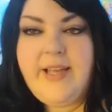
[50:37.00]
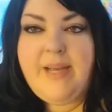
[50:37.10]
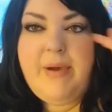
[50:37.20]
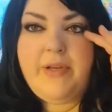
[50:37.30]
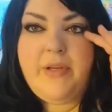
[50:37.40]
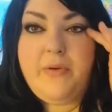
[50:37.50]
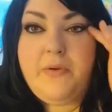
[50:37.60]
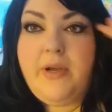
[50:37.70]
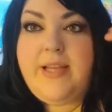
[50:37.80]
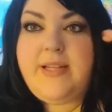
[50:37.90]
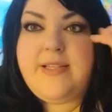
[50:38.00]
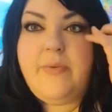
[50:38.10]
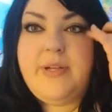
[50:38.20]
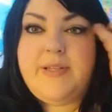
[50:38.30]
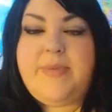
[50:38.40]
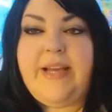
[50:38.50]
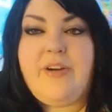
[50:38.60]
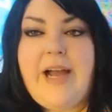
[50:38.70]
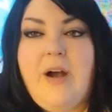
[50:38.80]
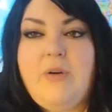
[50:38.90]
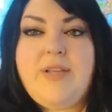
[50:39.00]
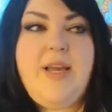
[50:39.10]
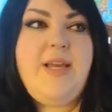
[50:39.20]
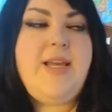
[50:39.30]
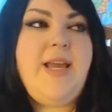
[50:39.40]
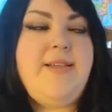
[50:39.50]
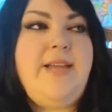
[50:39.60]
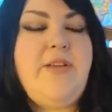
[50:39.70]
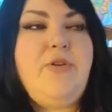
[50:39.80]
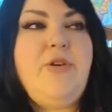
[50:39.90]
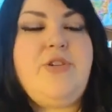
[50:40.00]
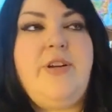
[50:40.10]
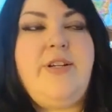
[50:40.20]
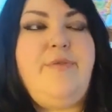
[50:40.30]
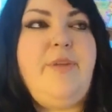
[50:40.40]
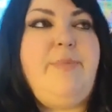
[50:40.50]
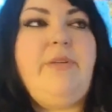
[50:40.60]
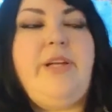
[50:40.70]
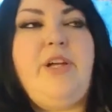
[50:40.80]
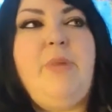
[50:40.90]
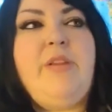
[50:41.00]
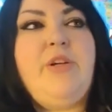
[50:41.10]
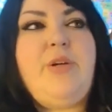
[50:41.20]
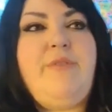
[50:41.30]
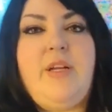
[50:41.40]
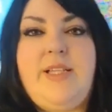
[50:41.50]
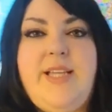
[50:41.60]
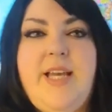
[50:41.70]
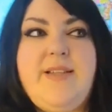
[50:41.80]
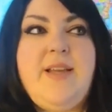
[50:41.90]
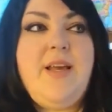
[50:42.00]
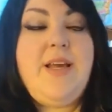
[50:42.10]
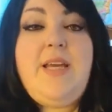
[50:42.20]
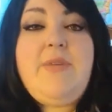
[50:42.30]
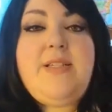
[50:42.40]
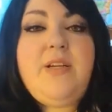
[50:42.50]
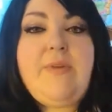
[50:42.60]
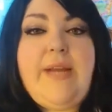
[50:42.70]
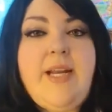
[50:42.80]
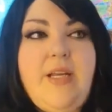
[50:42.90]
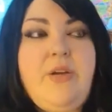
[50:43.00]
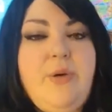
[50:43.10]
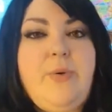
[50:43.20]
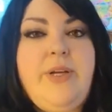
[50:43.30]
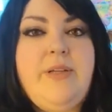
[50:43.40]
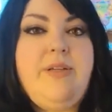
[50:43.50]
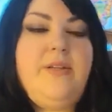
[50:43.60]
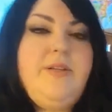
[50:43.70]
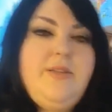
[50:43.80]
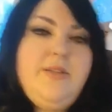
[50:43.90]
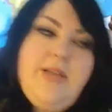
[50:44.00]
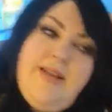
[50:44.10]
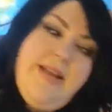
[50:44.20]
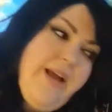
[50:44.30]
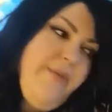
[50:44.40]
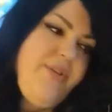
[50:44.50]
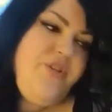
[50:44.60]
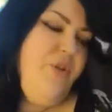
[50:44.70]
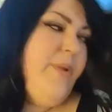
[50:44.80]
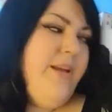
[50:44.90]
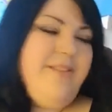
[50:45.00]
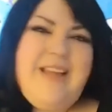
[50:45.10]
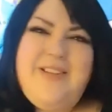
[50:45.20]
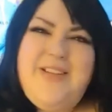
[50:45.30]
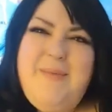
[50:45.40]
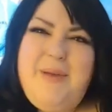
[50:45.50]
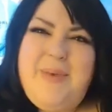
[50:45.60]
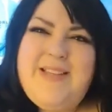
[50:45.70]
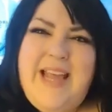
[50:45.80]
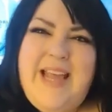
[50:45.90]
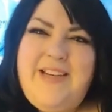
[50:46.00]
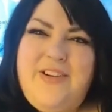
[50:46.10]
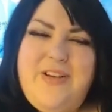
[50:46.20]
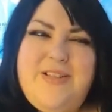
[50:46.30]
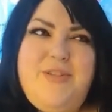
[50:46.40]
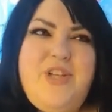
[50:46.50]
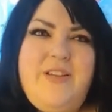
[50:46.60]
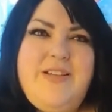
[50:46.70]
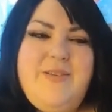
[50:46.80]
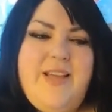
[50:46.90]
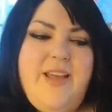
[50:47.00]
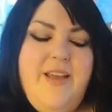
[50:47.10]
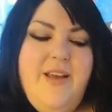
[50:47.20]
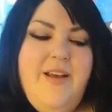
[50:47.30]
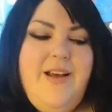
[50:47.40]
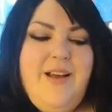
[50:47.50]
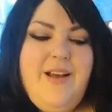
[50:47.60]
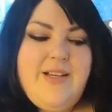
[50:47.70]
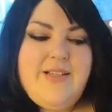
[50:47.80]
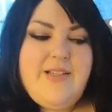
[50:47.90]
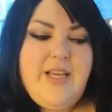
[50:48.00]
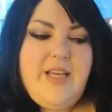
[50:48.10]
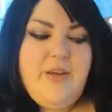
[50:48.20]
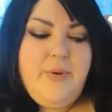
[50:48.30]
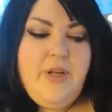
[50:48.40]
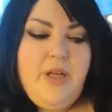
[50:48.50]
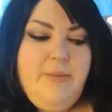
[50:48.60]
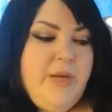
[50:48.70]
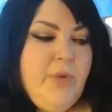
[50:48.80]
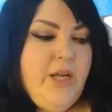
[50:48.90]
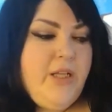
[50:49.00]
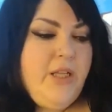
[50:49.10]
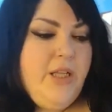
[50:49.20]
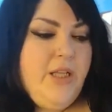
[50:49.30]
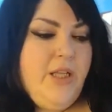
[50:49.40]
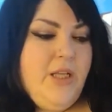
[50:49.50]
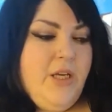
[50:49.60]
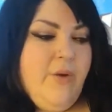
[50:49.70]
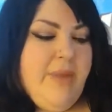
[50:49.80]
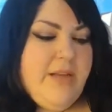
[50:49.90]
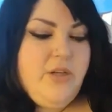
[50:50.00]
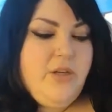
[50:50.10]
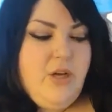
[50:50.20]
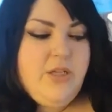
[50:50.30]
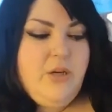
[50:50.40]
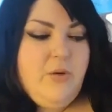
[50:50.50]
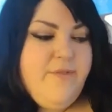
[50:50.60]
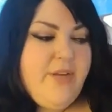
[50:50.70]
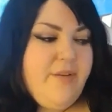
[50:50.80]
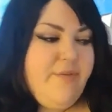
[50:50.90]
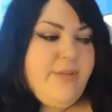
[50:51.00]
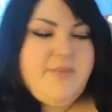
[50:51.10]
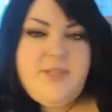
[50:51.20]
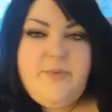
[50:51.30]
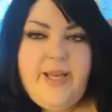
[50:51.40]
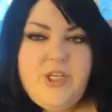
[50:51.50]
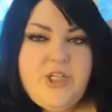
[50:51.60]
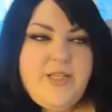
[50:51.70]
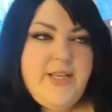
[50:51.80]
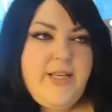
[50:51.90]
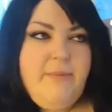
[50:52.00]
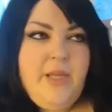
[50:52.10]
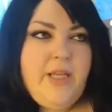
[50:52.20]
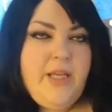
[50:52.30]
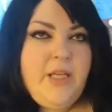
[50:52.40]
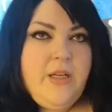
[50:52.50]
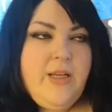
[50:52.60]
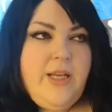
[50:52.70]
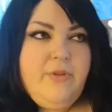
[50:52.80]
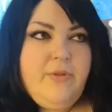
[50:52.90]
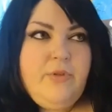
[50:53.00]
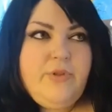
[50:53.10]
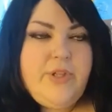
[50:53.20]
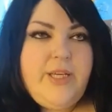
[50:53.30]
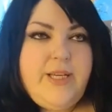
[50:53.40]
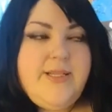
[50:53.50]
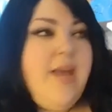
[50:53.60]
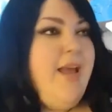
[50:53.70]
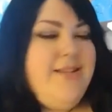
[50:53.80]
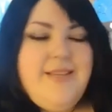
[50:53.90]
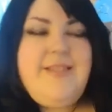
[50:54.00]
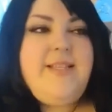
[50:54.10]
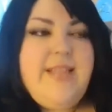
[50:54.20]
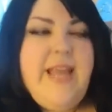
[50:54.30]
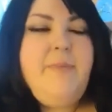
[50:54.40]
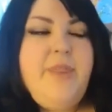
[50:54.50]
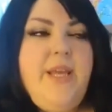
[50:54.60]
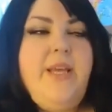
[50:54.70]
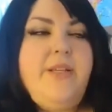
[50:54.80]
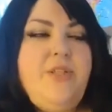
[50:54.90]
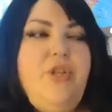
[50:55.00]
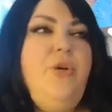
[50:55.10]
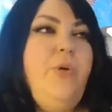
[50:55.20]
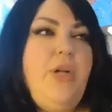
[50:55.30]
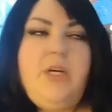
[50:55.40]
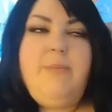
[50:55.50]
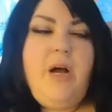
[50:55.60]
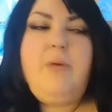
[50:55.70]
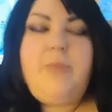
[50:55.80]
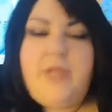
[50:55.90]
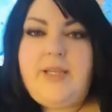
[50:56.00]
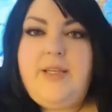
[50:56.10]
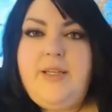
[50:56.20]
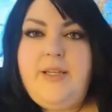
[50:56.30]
about you. He doesn't want to be at your house. He can't stand you. You're starting to flip out like your mother. You have ugly tics. He was degrading you. And then I was stupid. And at the time, because I hated her because I was jealous, I was like, uh-huh, he doesn't like you. Meanwhile, going back to her condo, he fucking flips the switch, just like a chameleon, evil loser he is, and says the same things to her about me.